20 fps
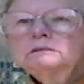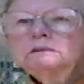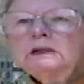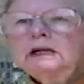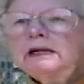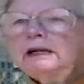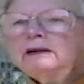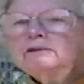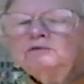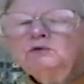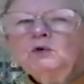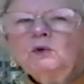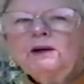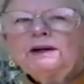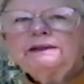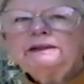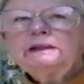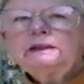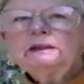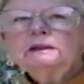I have no
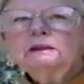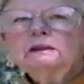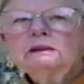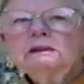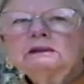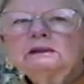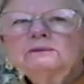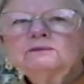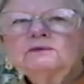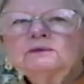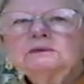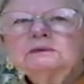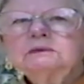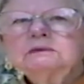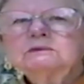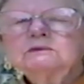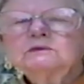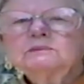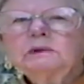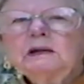idea if it
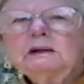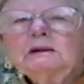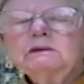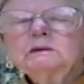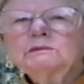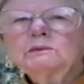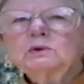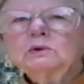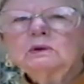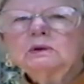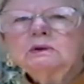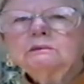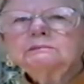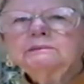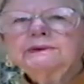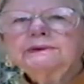inspired him or not,